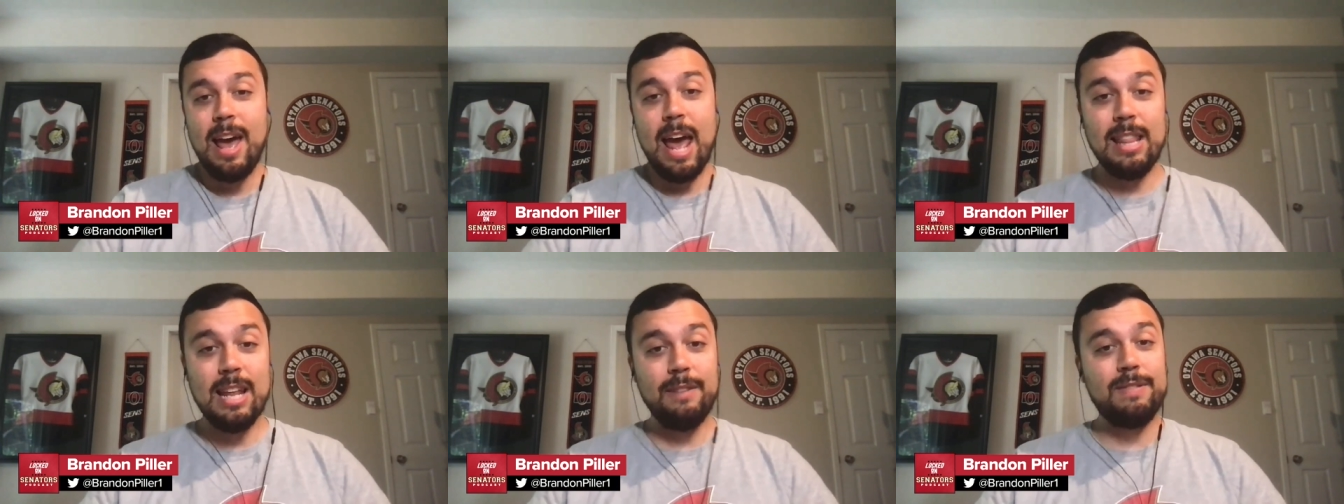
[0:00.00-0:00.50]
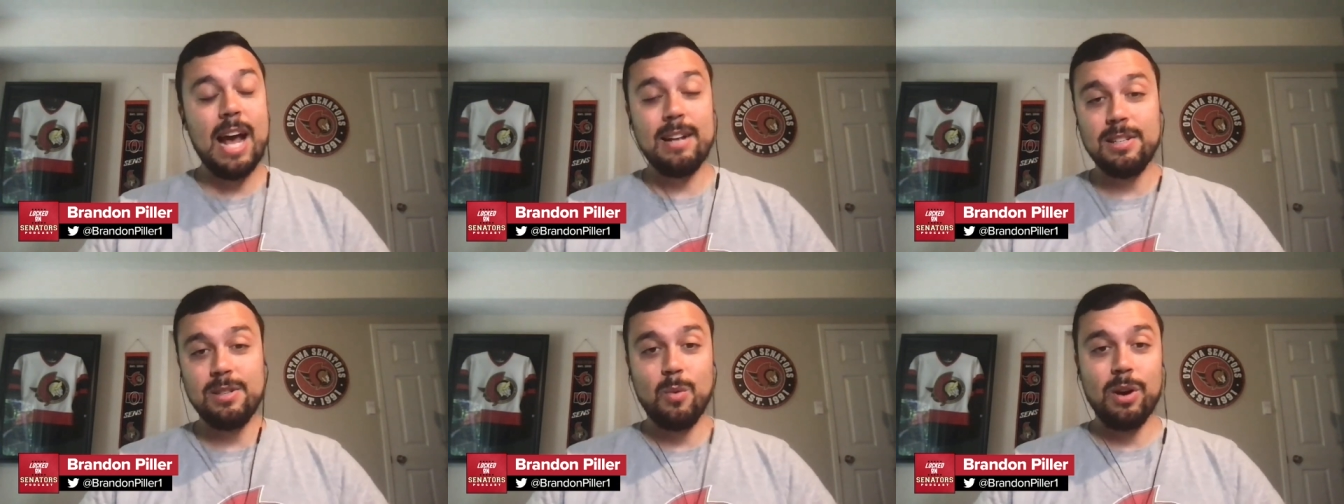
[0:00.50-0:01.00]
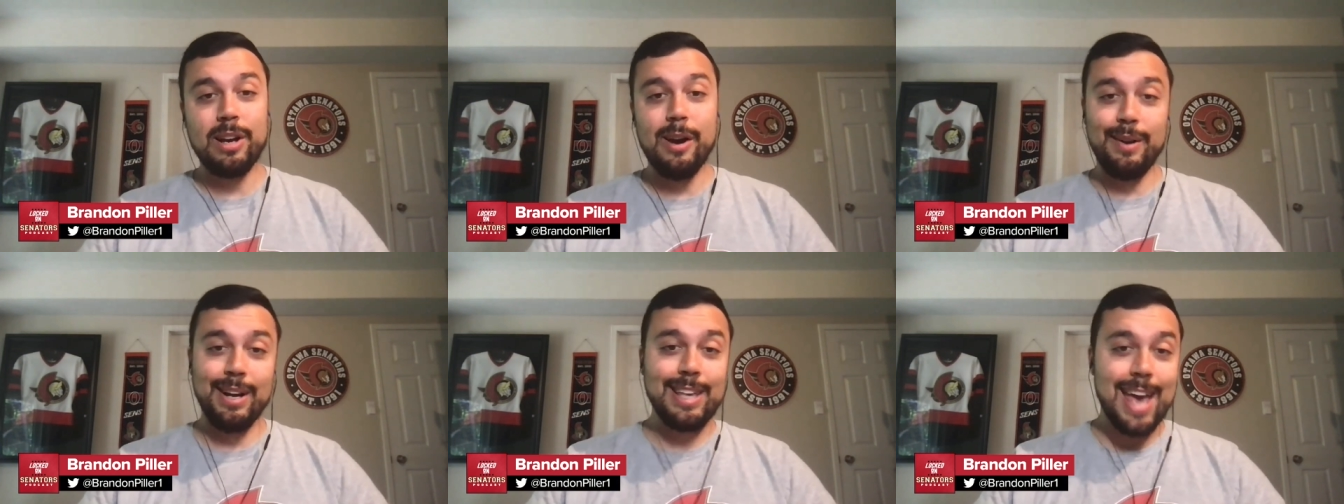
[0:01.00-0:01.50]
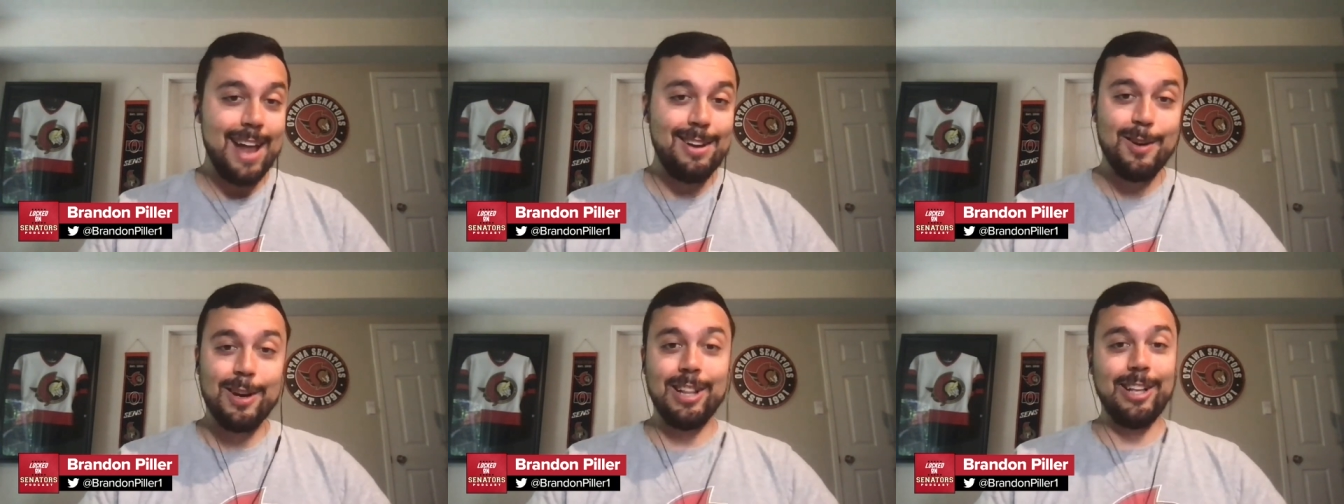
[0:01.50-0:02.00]
And then if that doesn't work out, again,
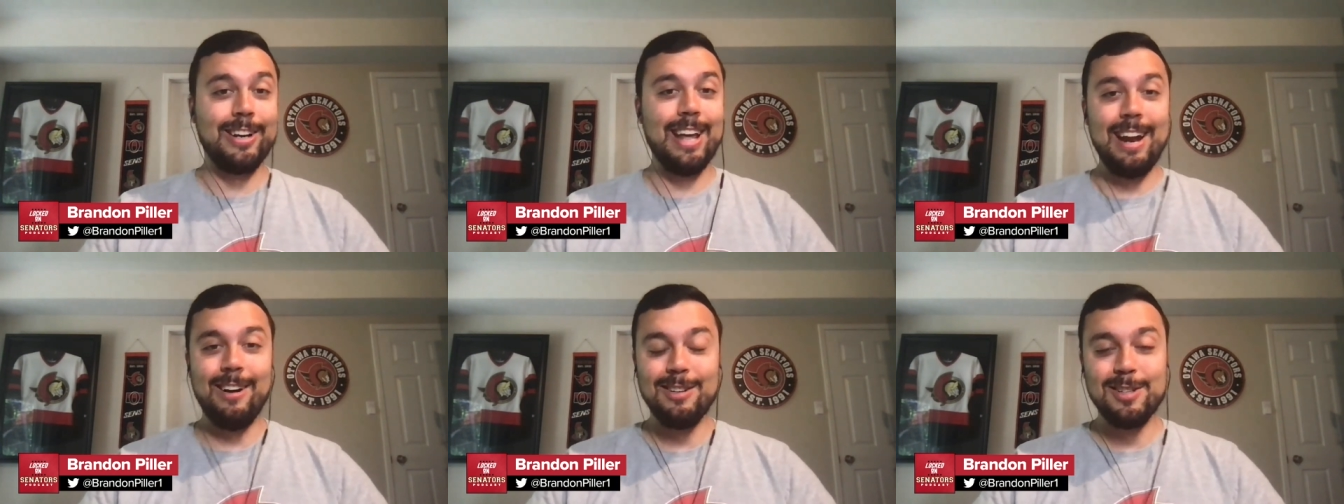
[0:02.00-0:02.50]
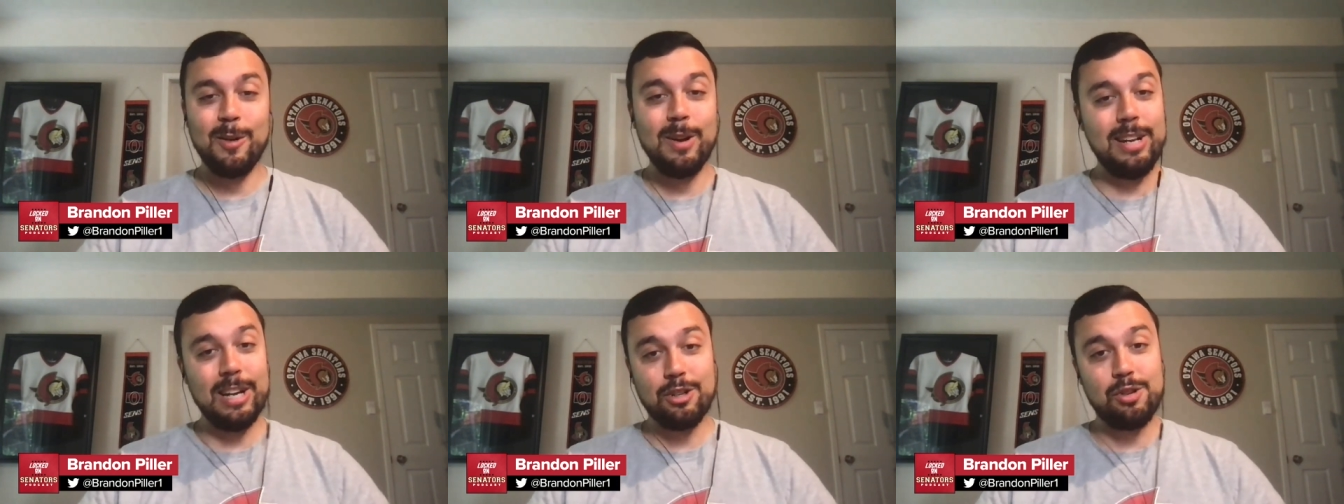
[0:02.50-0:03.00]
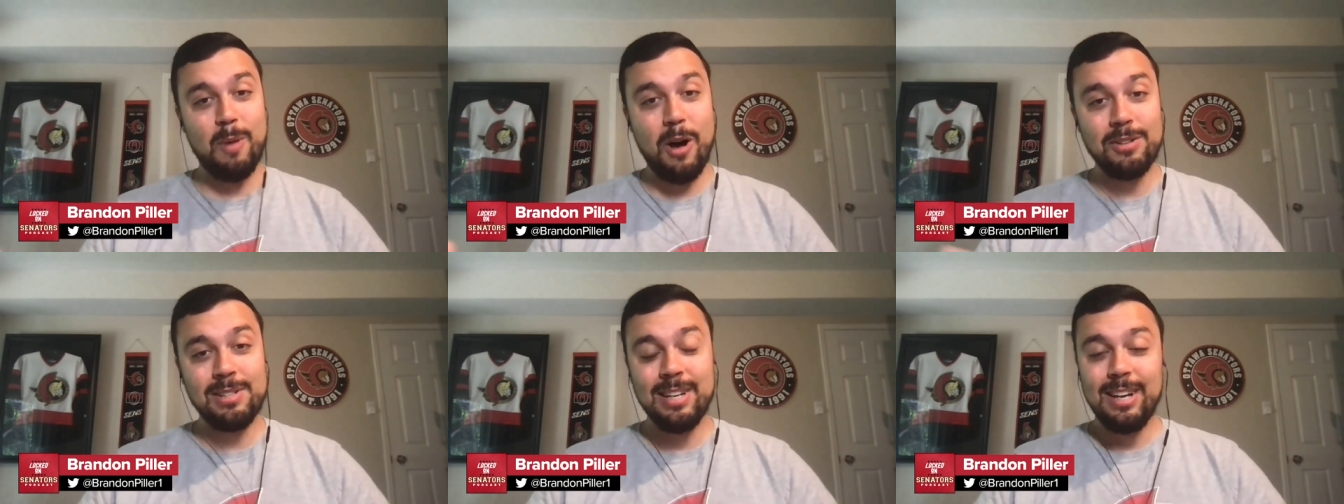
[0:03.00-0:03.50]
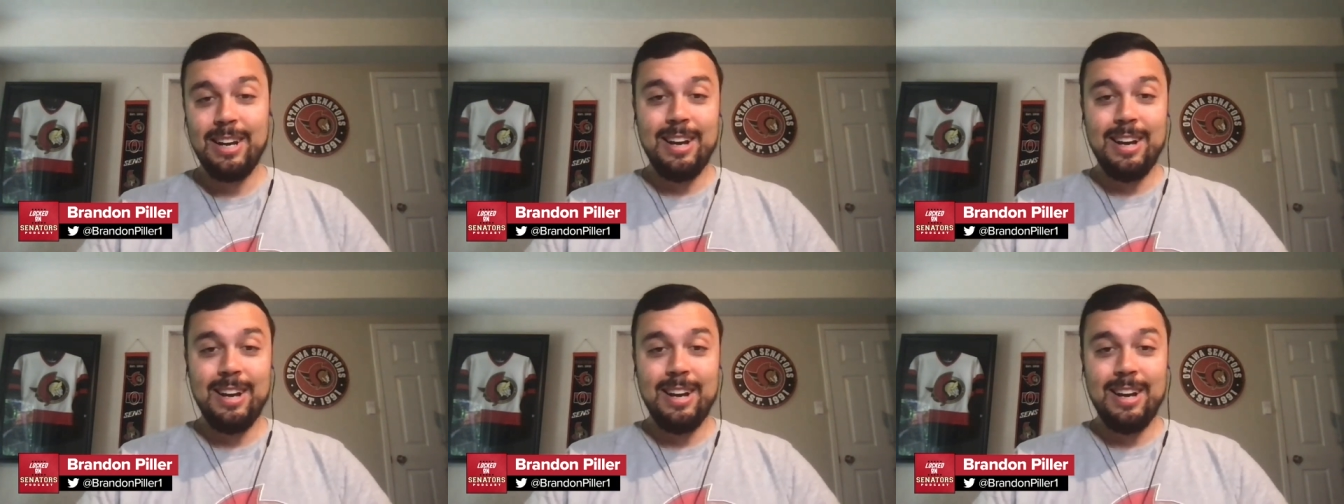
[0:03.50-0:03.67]
you could look at Arizona, Nick Schmaltz,